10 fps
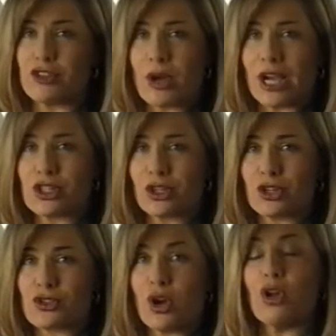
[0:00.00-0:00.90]
have traction
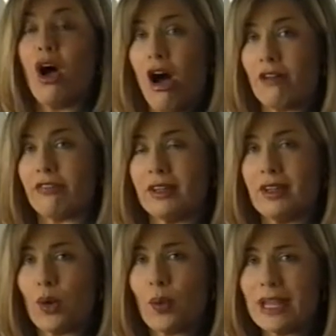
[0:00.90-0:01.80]
control off
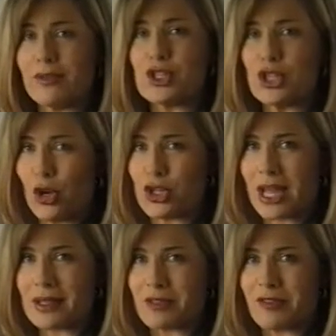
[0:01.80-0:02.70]
whenever snow
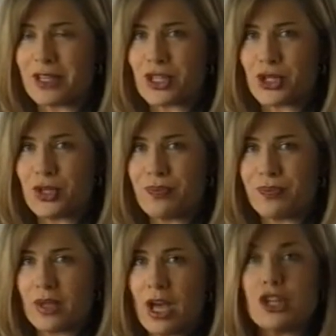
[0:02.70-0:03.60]
chains are fitted.
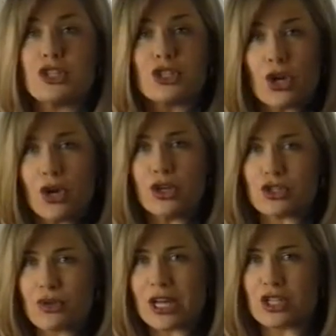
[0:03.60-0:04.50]
To
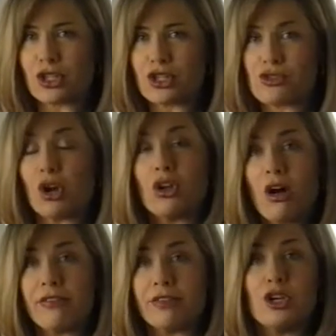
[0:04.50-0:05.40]
turn traction control
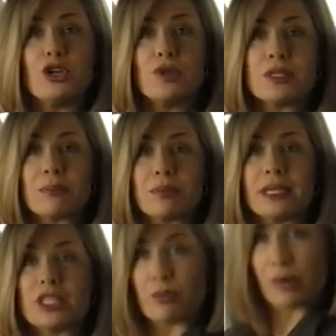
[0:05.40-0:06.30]
off, you simply